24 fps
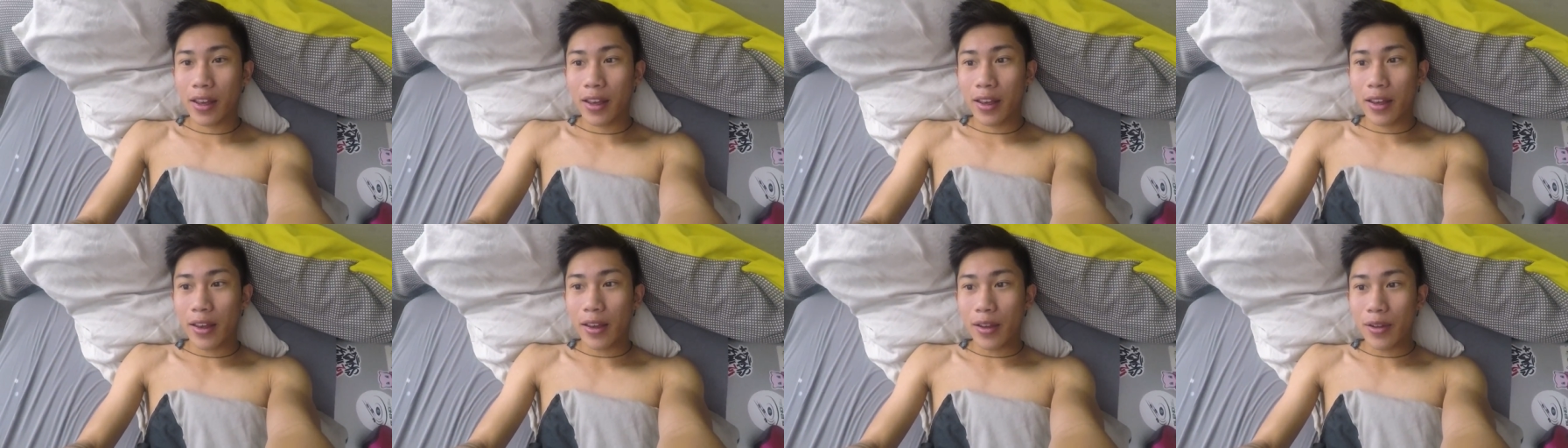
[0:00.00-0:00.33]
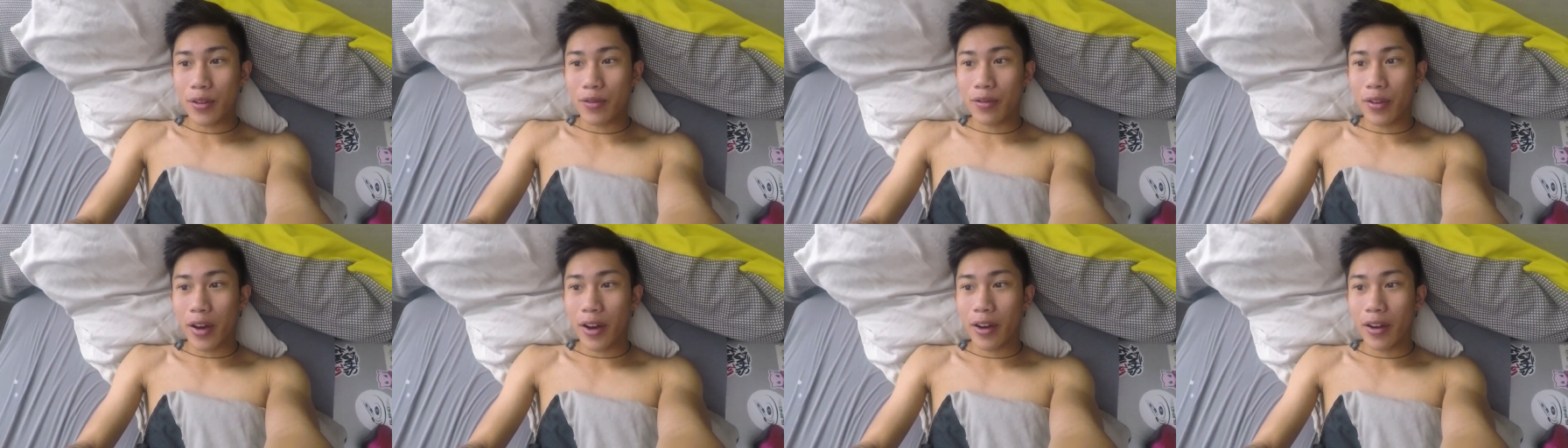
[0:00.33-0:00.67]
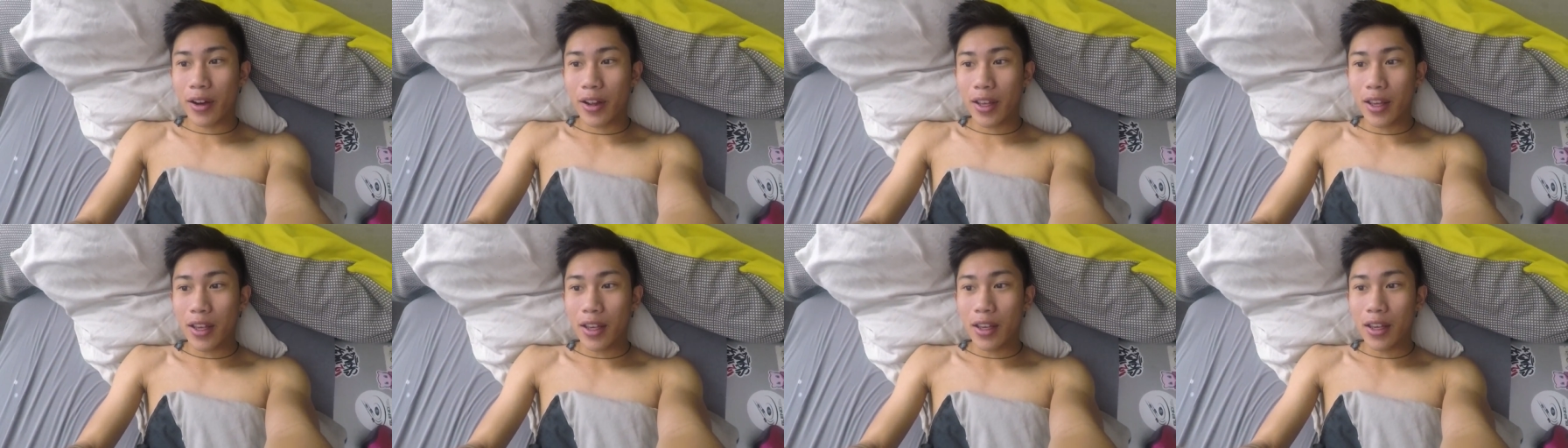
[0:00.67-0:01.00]
is
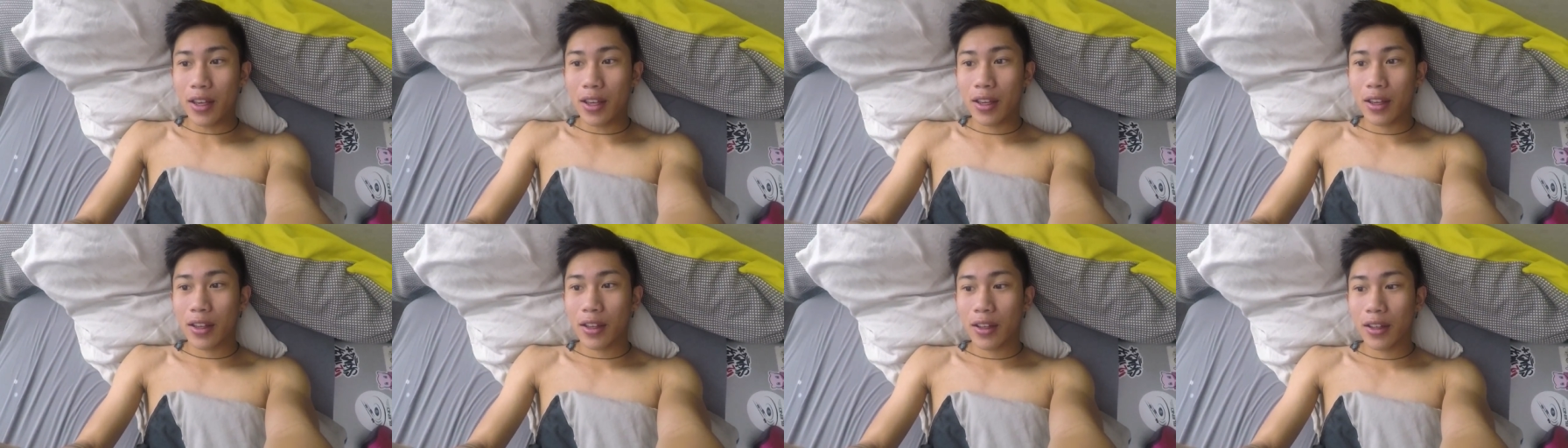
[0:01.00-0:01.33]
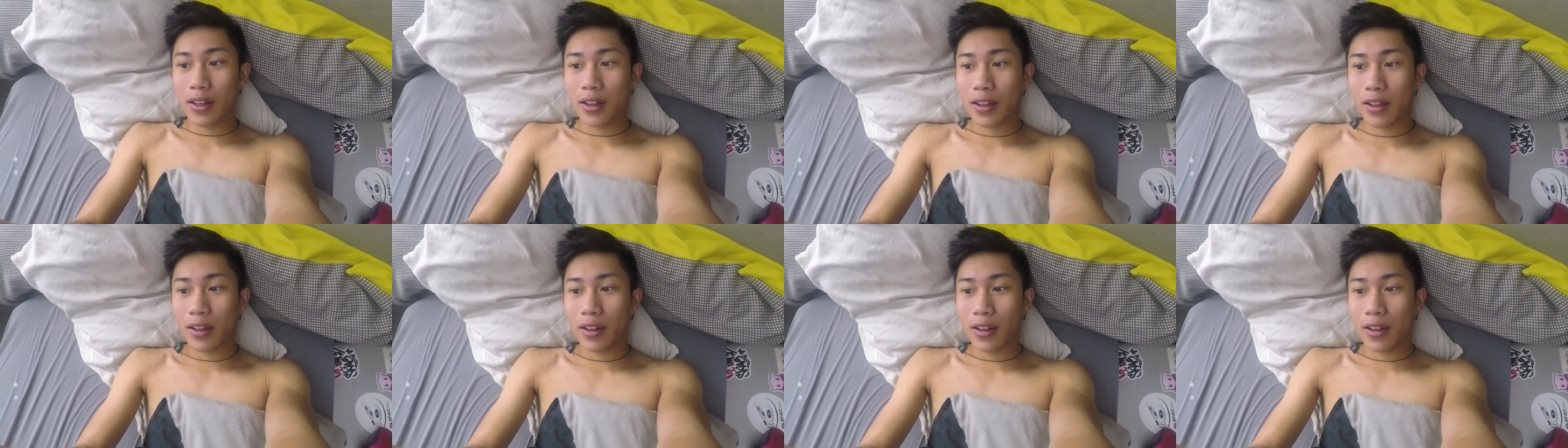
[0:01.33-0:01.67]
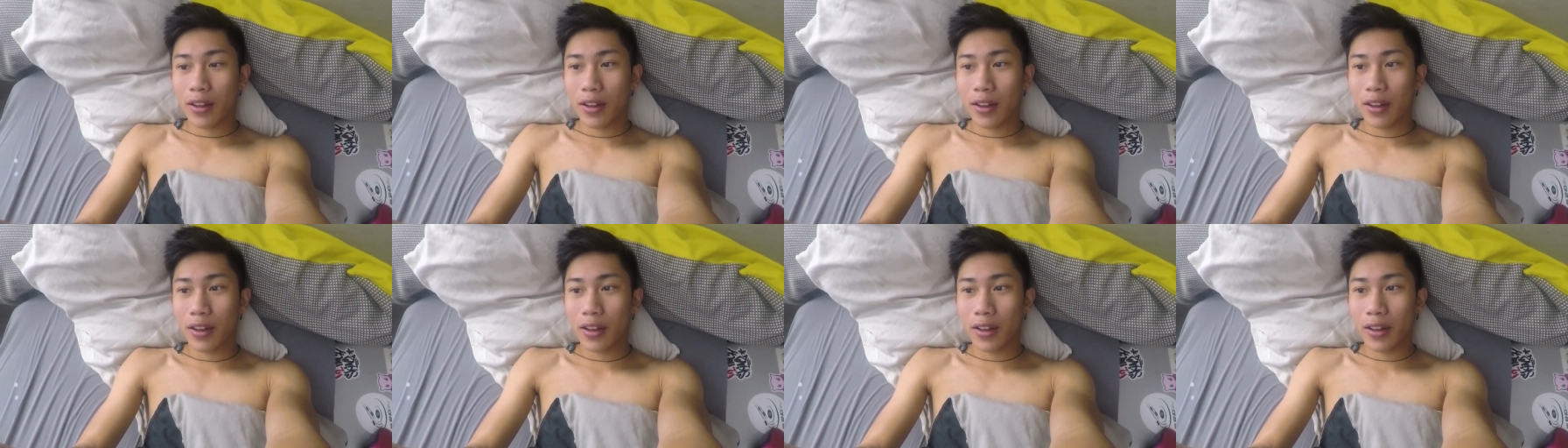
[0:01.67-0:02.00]
very
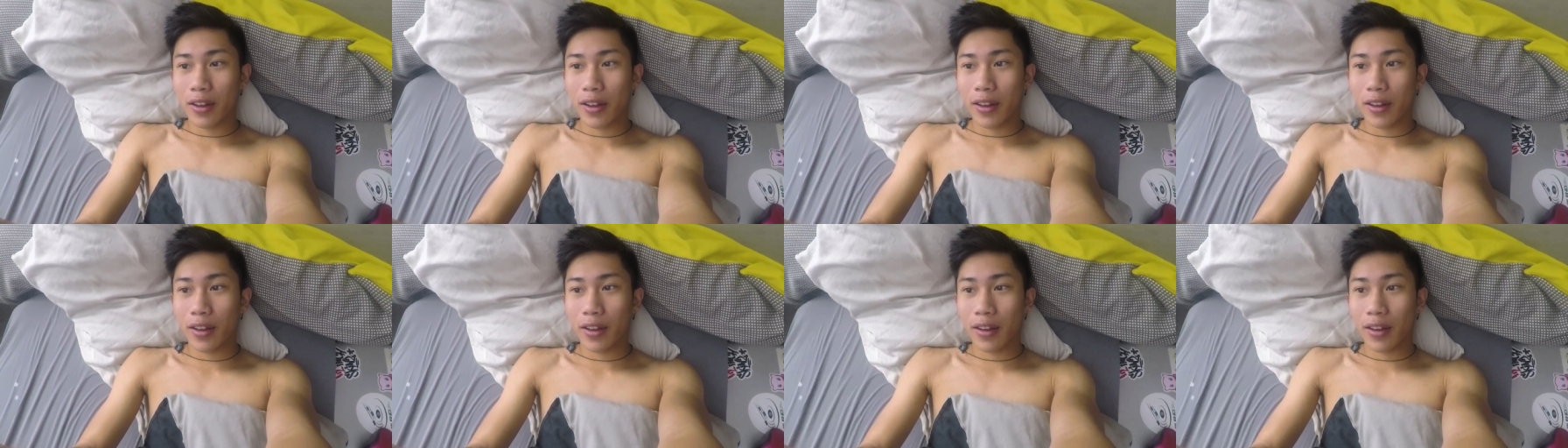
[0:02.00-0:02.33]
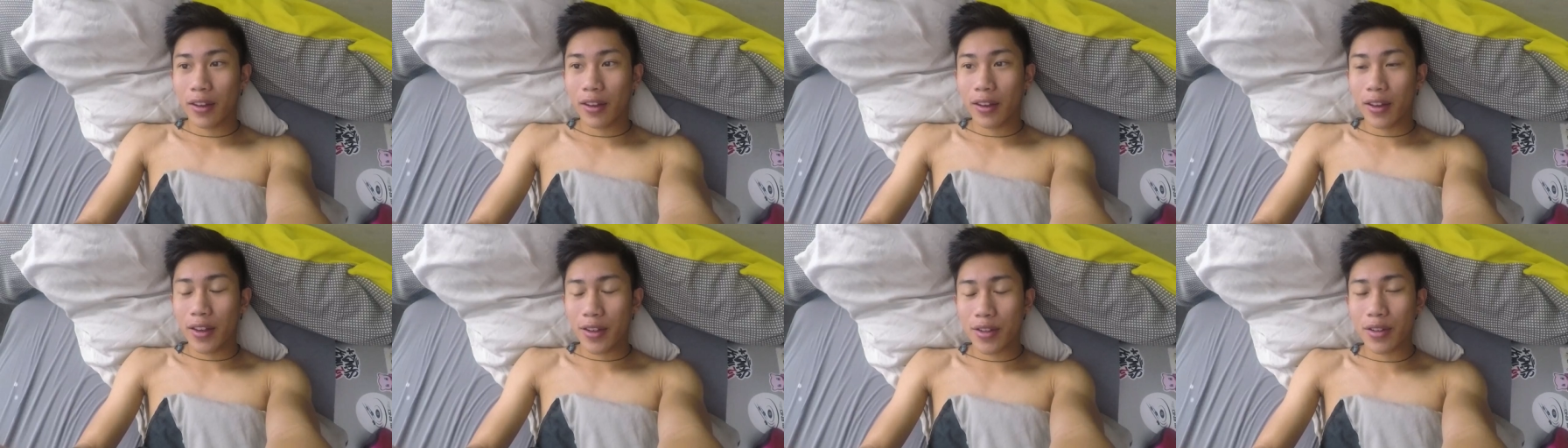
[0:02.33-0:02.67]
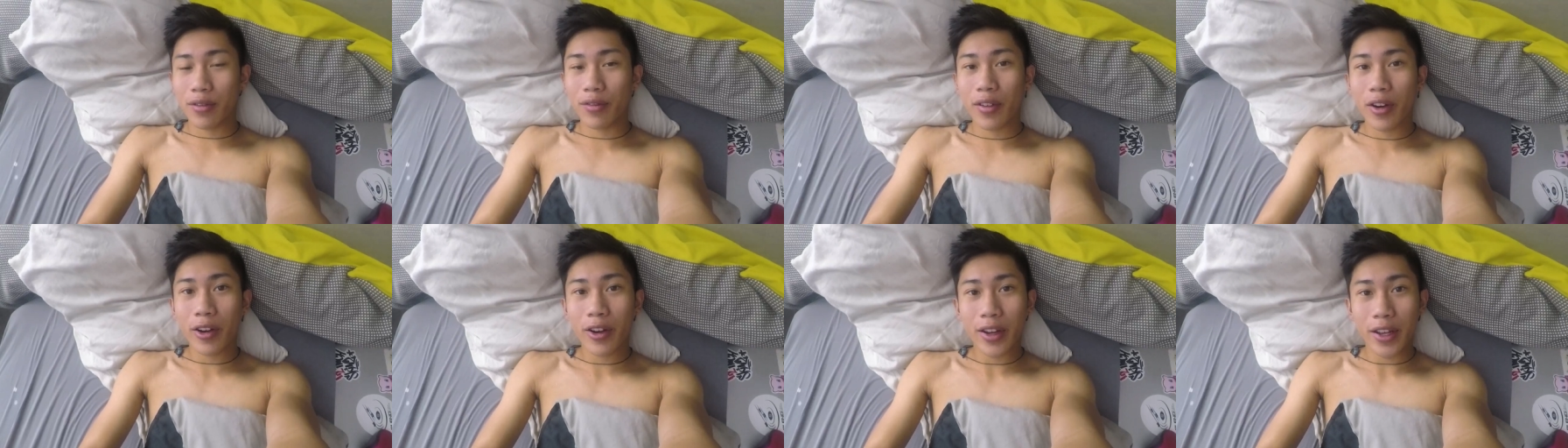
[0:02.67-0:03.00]
is
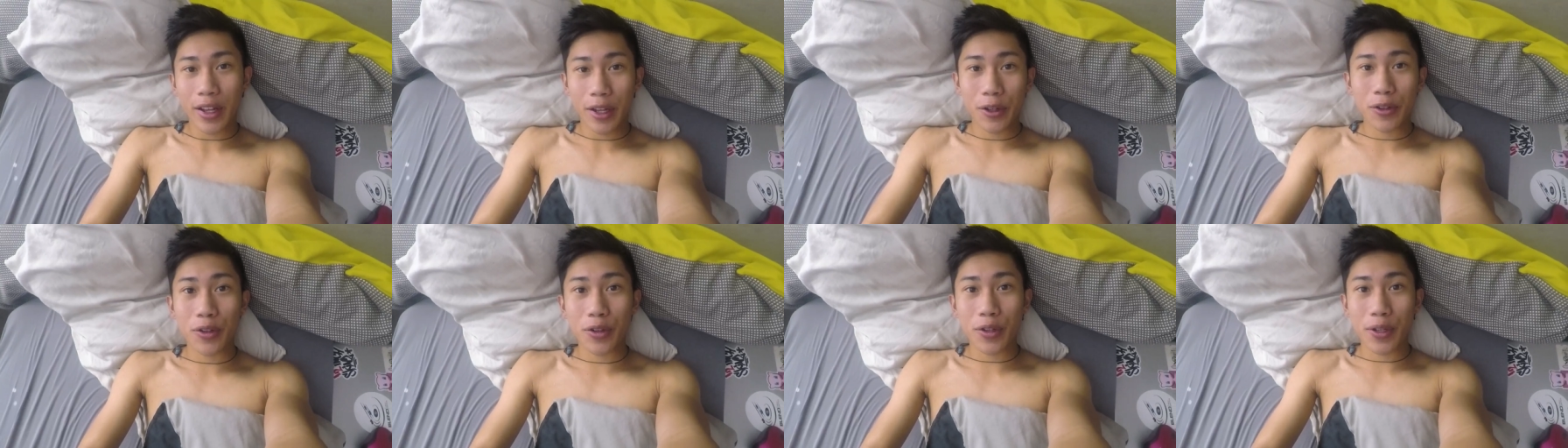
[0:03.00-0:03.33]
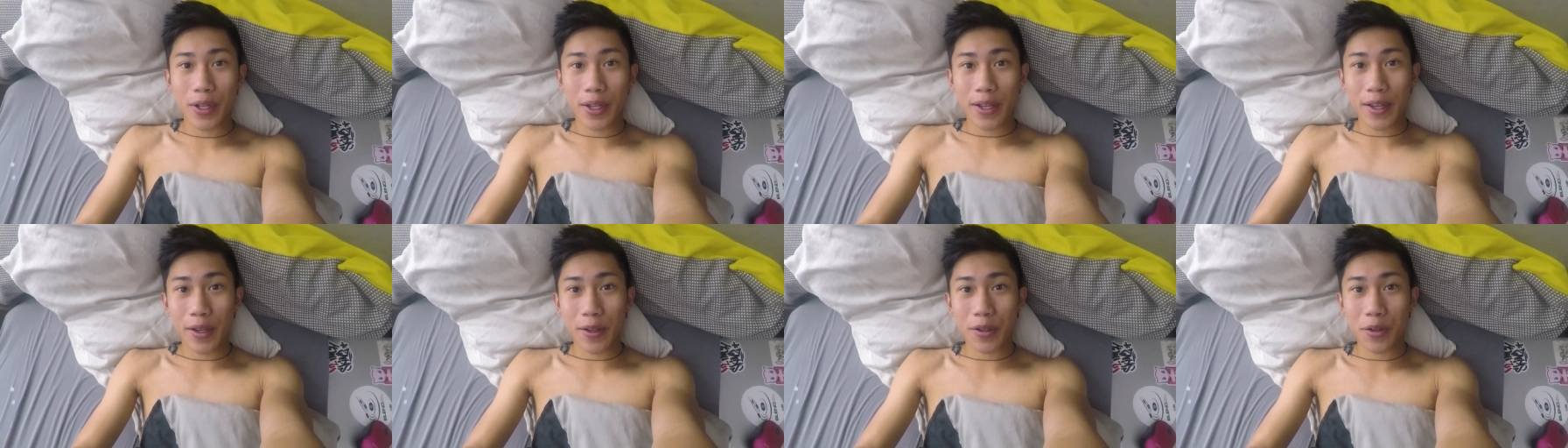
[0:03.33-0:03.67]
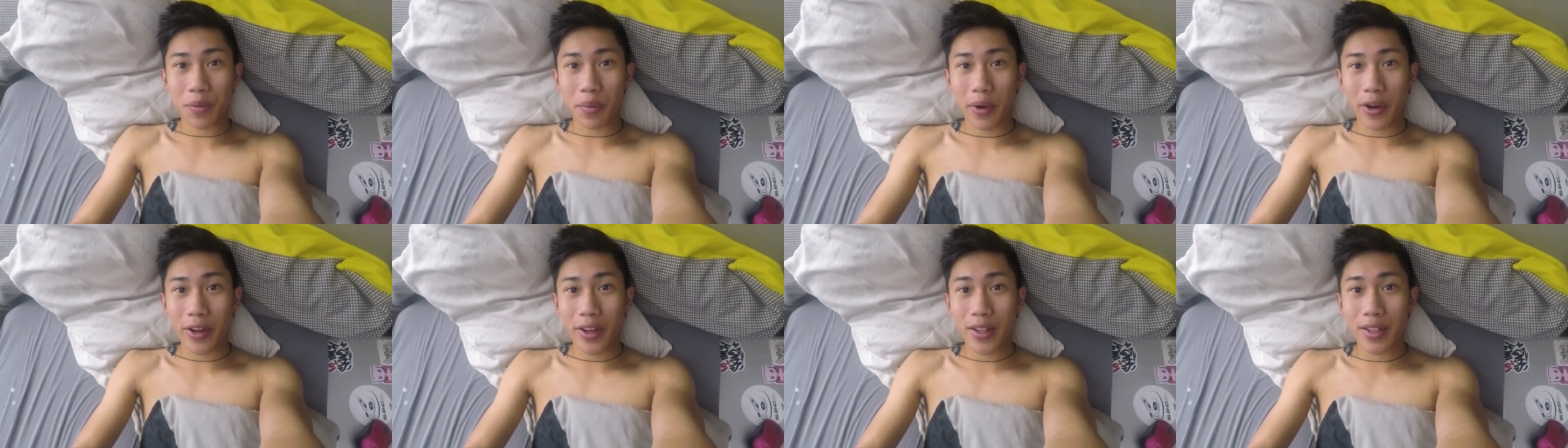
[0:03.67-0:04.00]
a very interesting
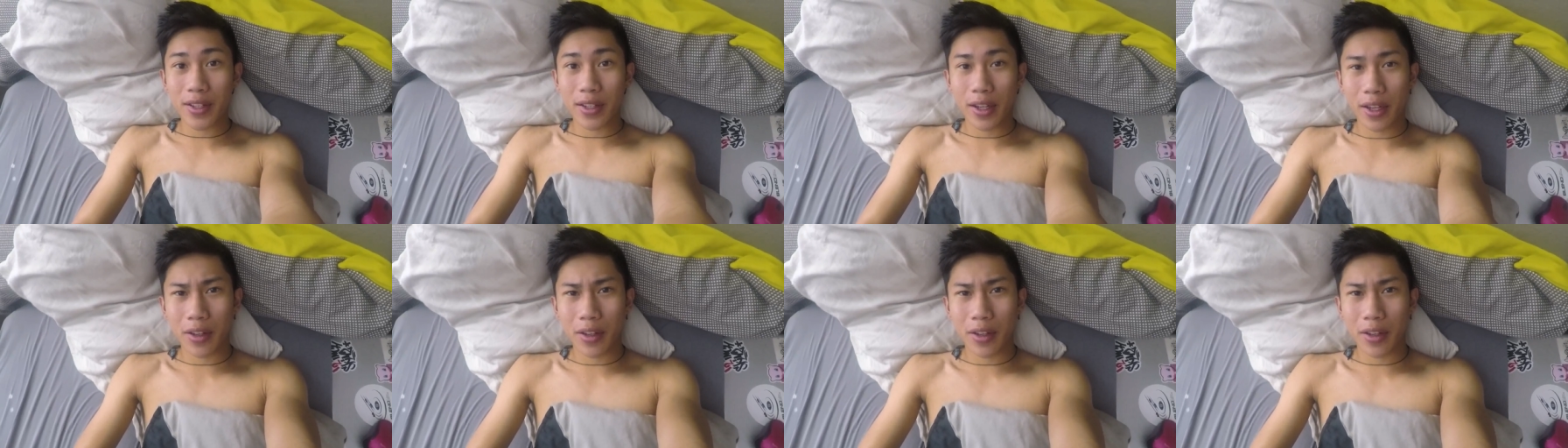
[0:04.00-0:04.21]
experience